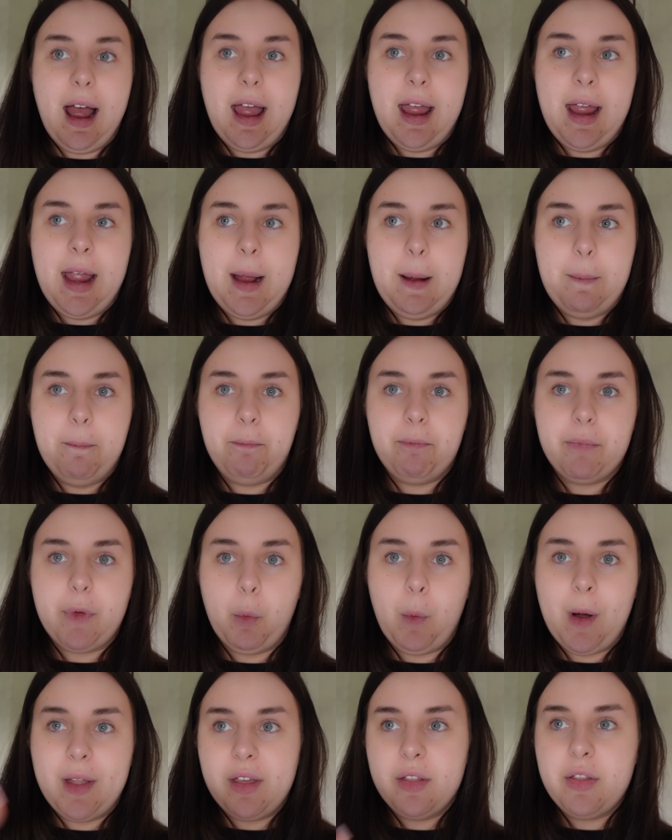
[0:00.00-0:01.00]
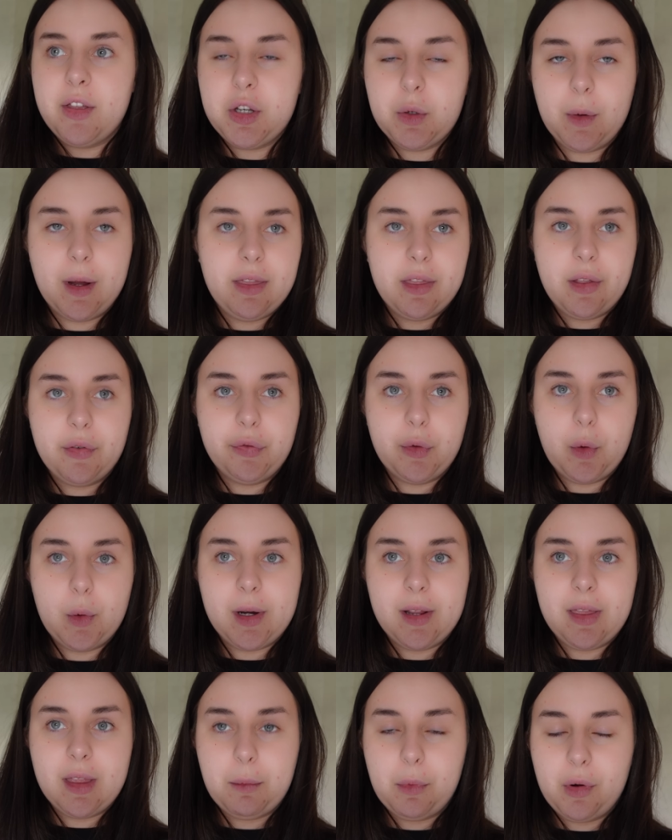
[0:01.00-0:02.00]
Whether they're doing the food
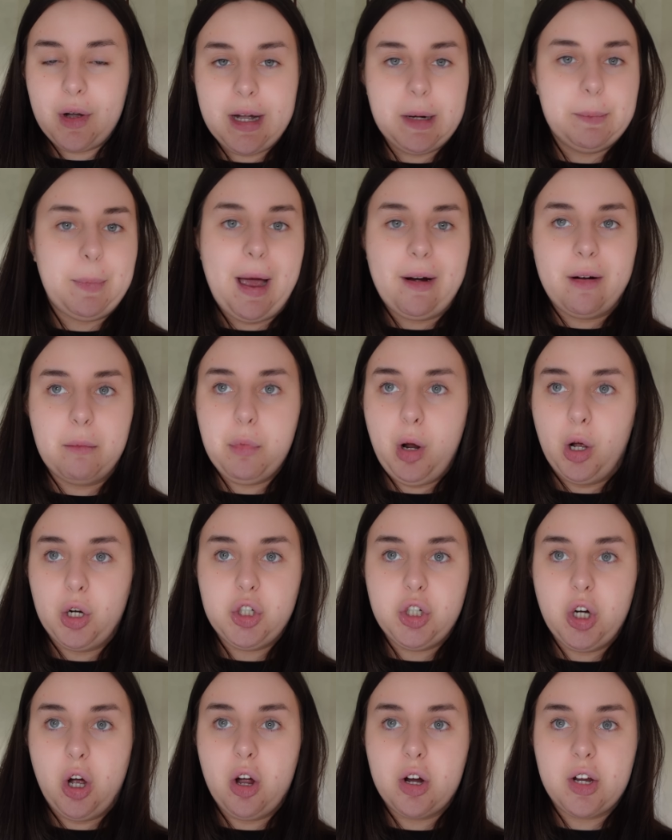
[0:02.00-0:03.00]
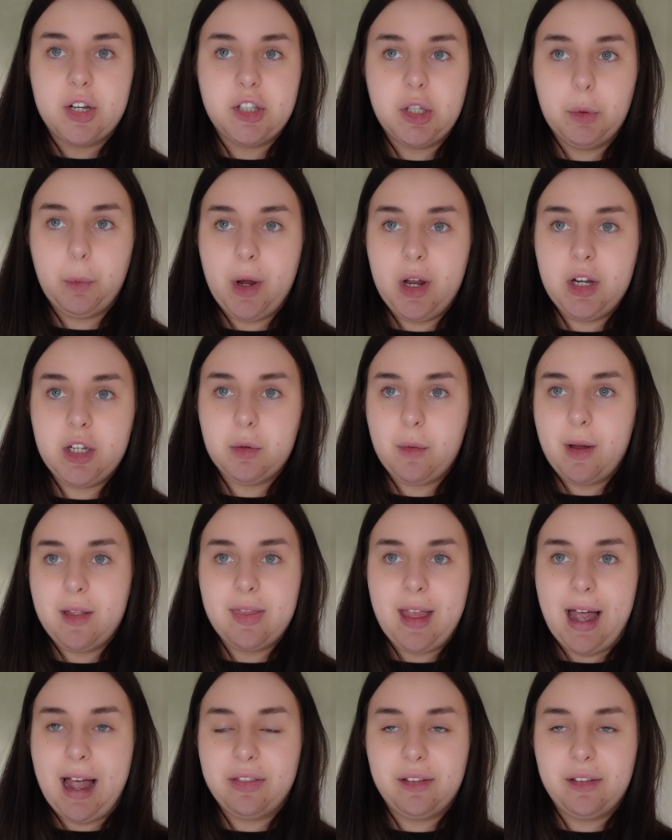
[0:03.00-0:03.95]
in the Marina Bar, I'm not sure, because they weren't doing that.